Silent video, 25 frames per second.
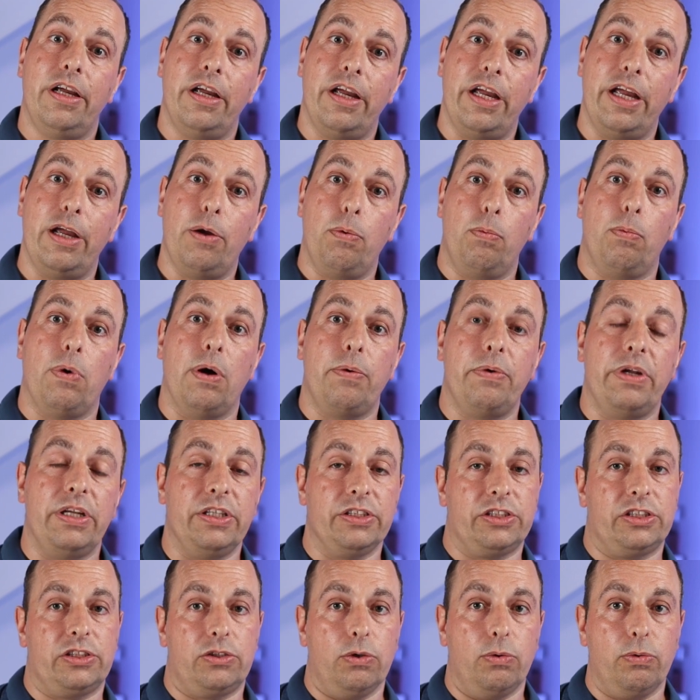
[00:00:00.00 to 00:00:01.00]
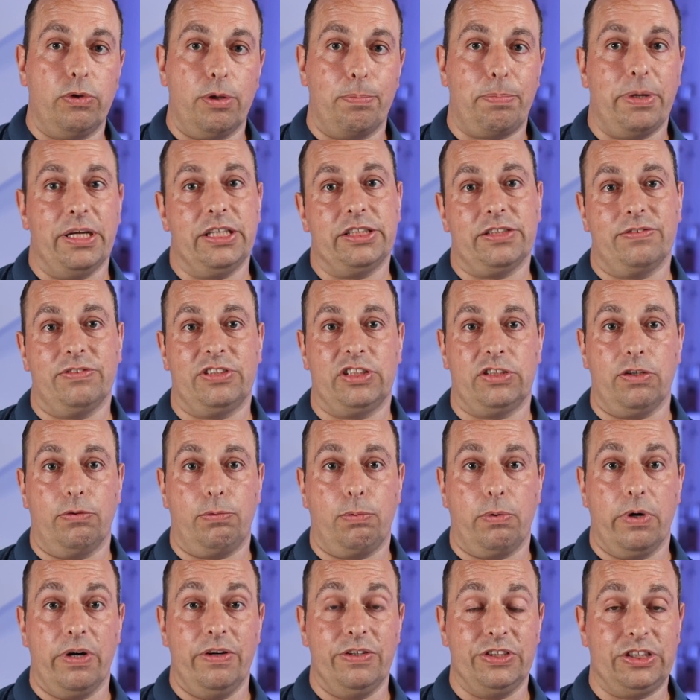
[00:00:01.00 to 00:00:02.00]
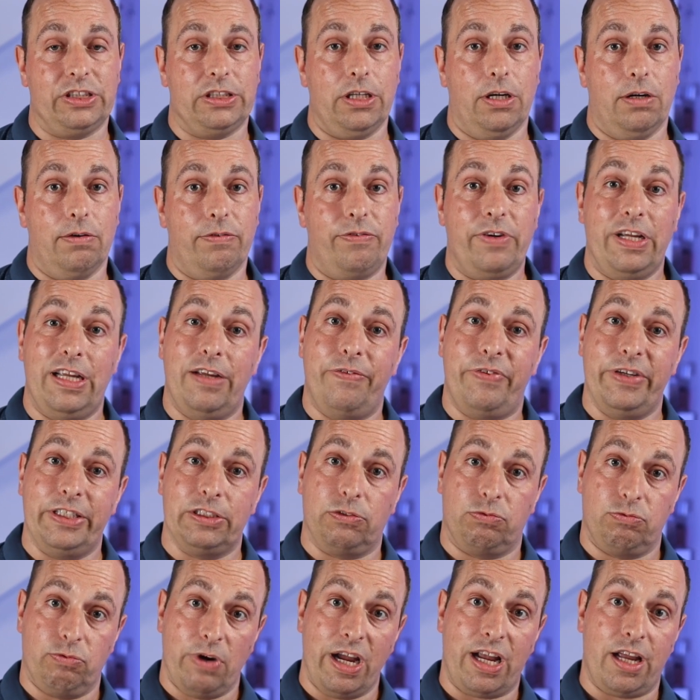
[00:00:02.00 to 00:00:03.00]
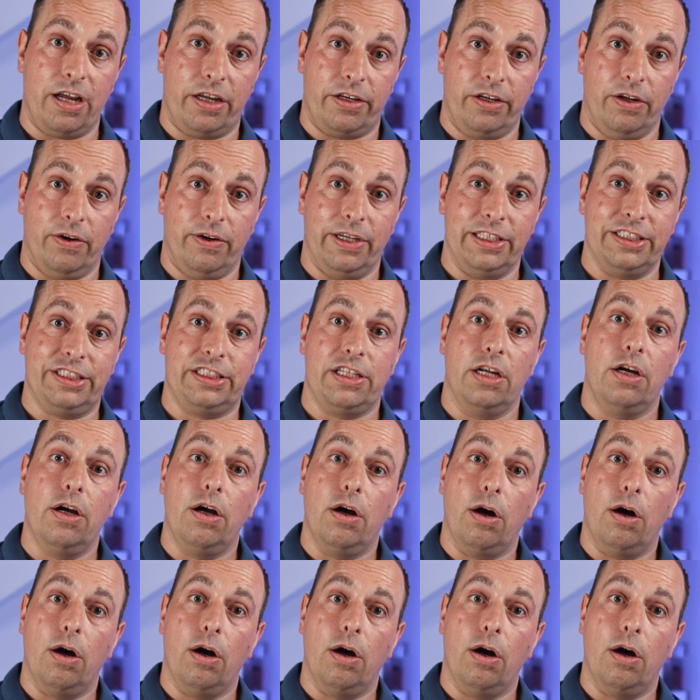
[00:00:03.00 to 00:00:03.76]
it won't install the piece of software itself if it's recognized